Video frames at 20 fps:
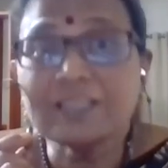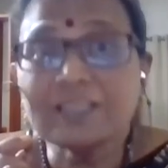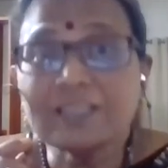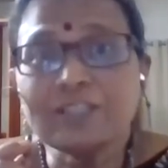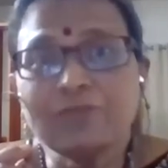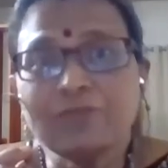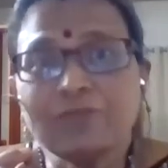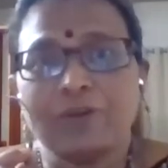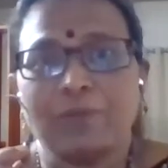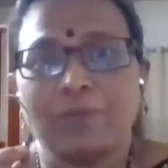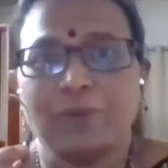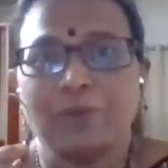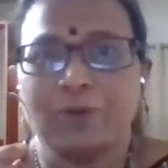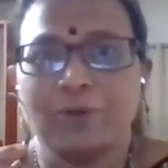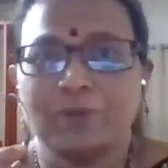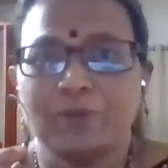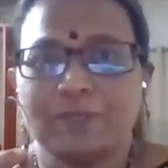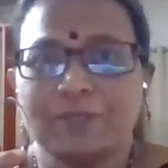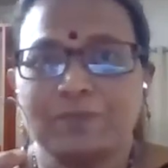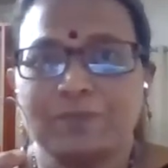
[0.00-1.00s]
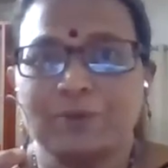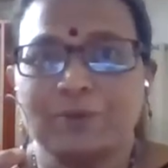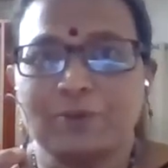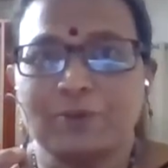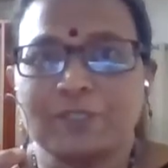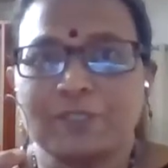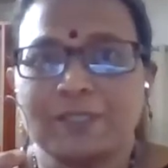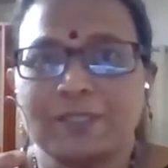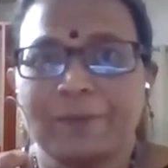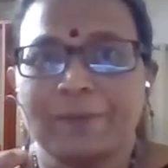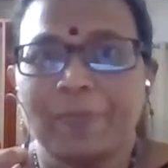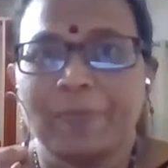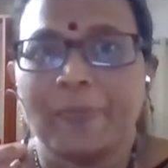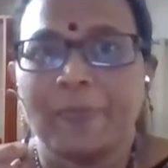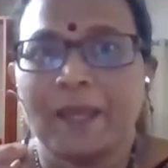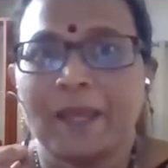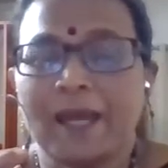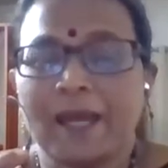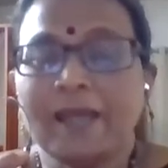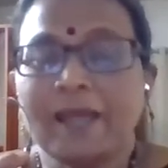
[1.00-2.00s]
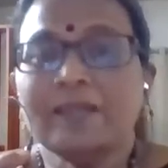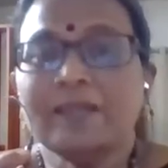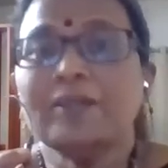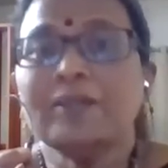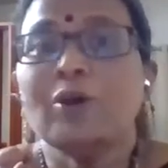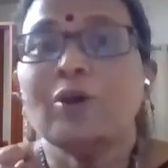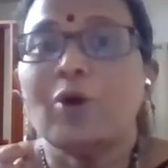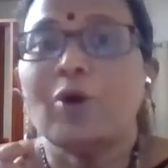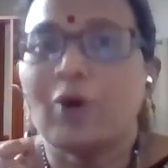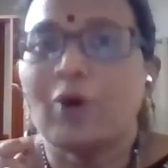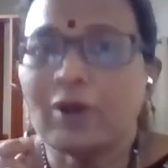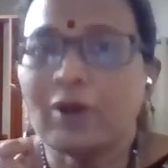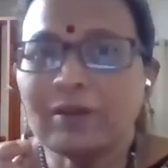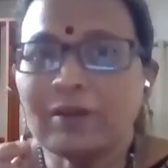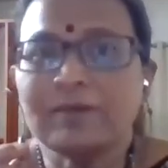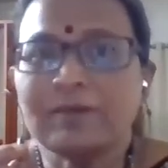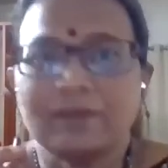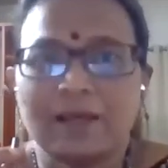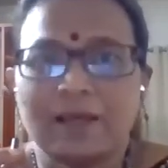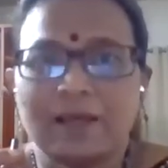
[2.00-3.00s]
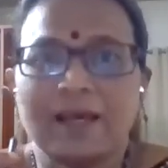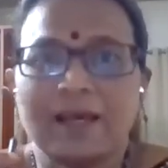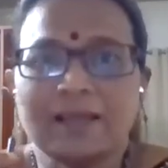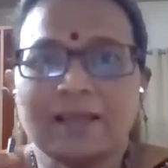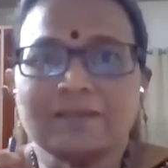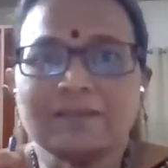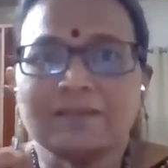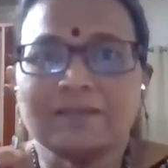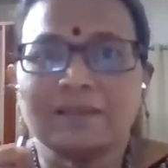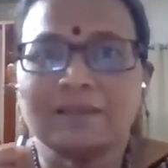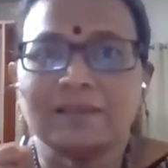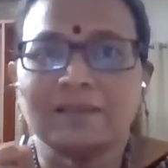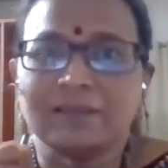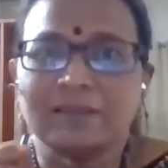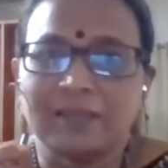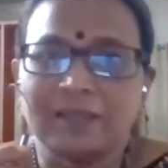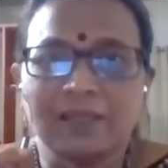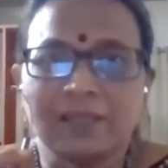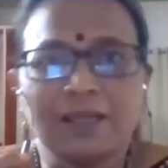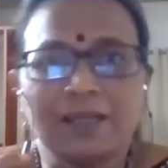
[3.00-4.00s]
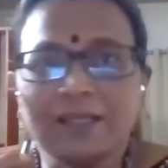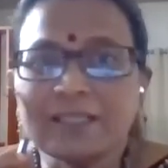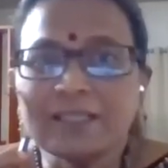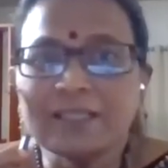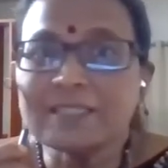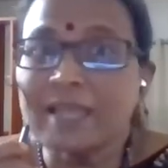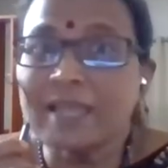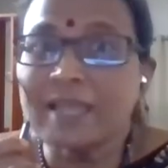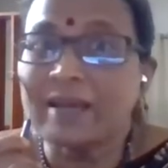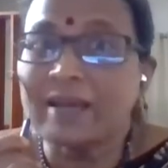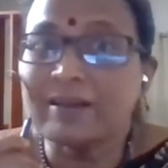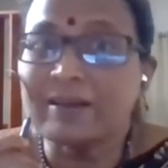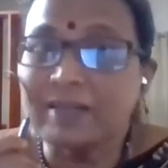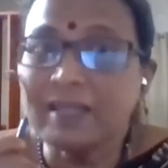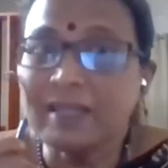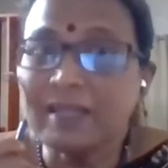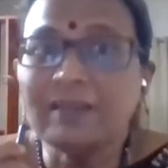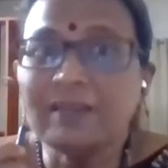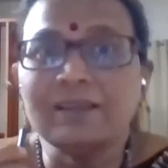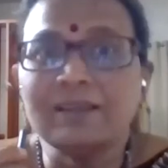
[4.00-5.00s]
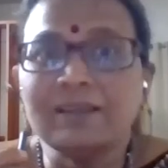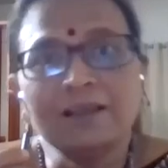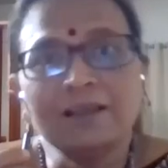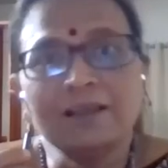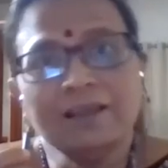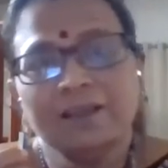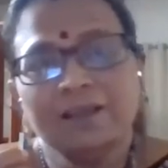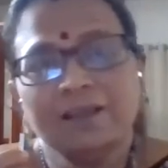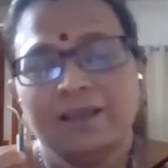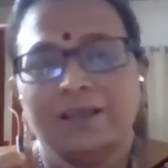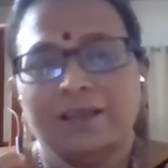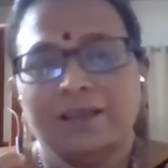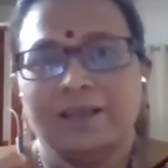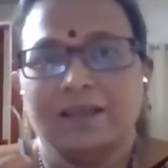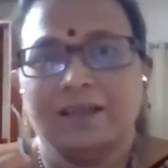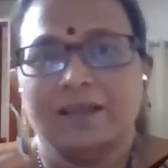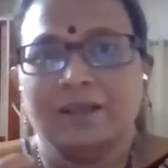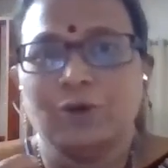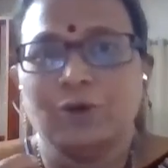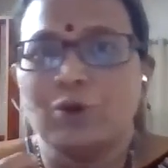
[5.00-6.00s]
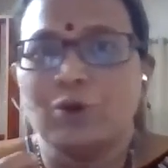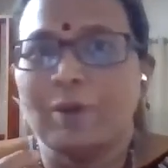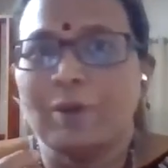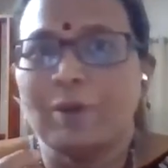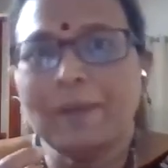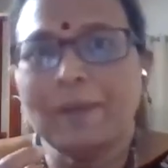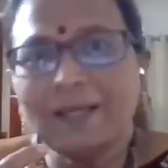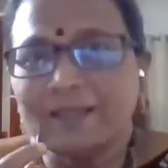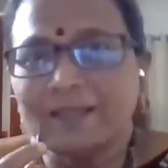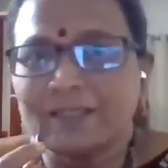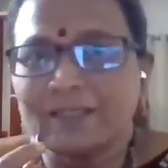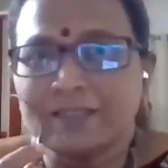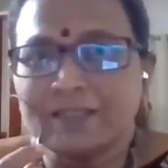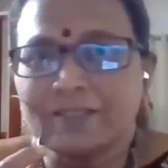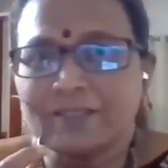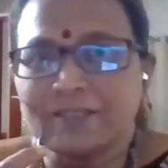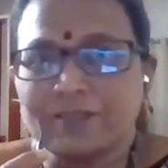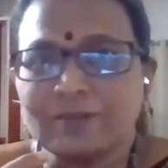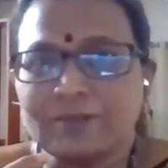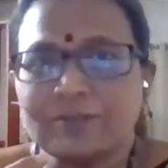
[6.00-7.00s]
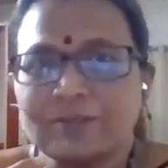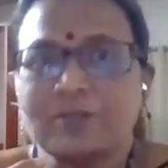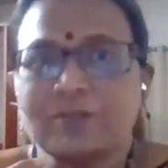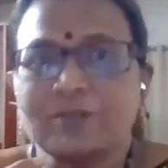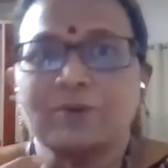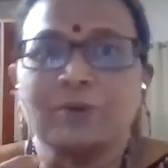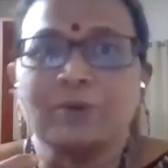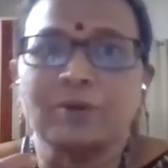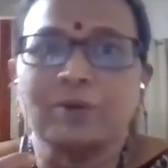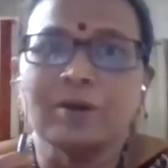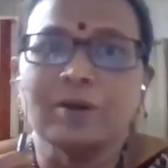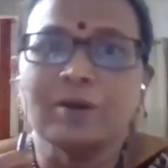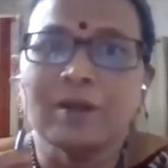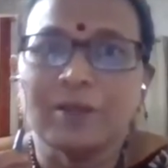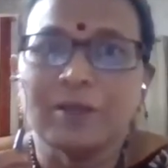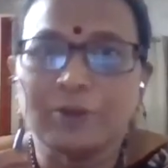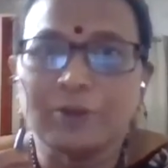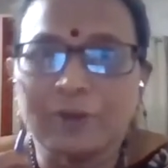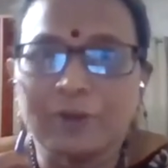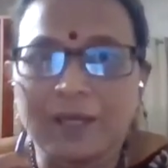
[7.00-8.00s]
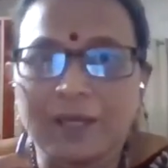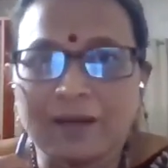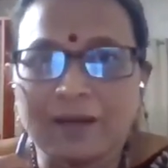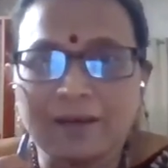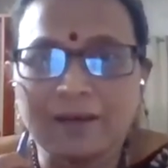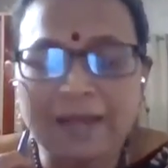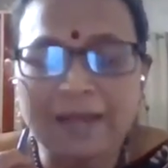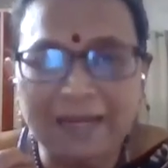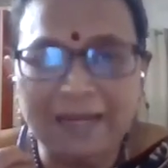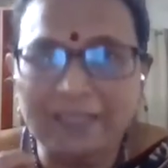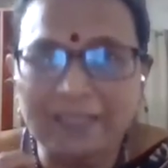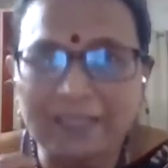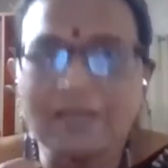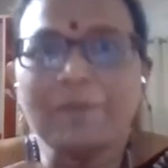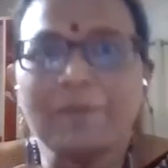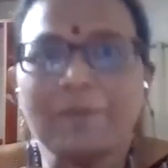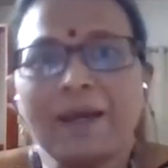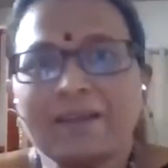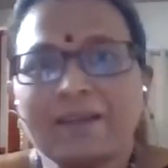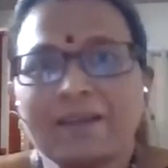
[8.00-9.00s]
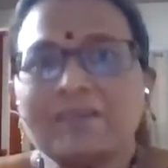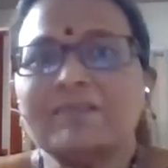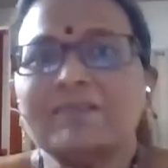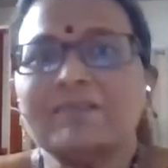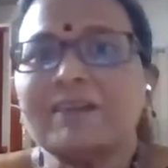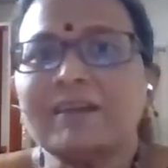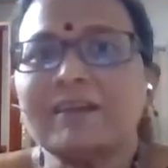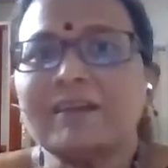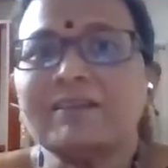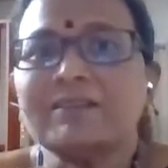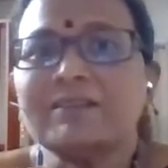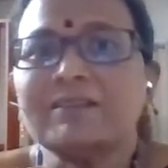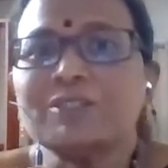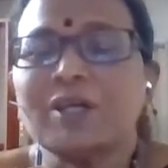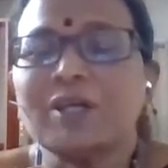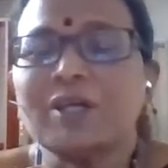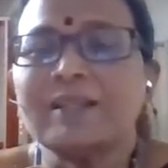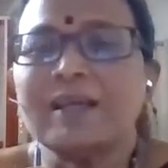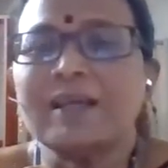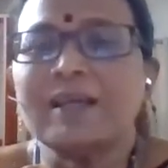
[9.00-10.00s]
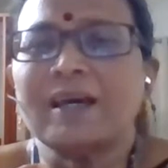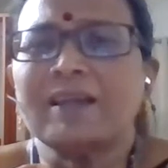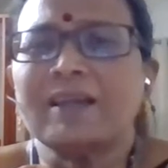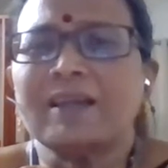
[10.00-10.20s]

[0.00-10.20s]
from those books. And all, as the elders can read the global literature, so you can, Latin American writings are there,